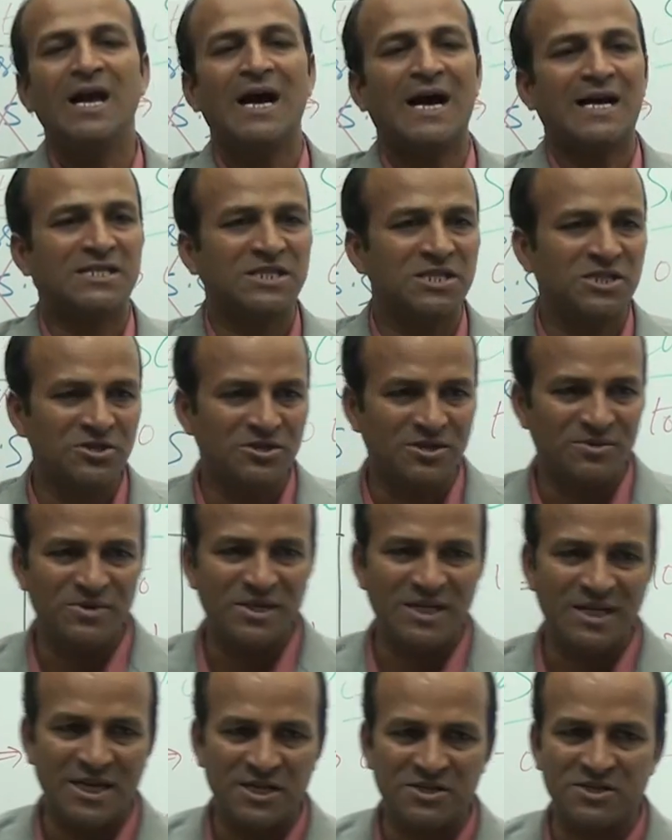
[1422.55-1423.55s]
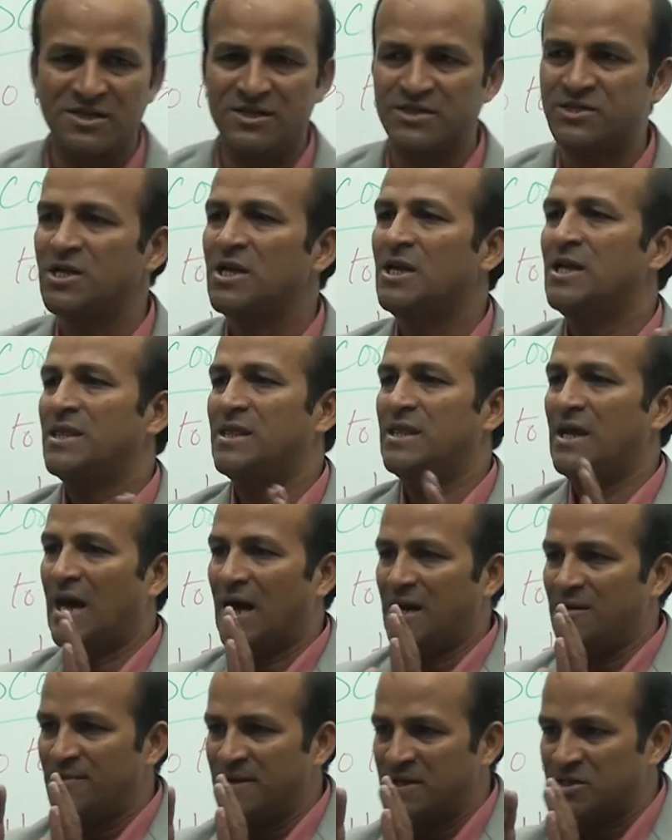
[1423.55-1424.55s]
assertive communicators they
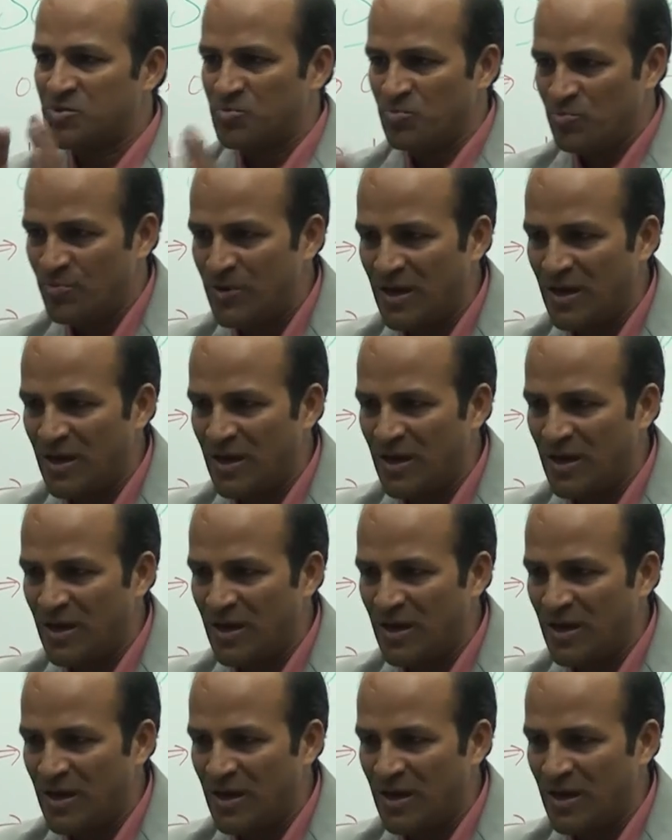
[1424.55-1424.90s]
always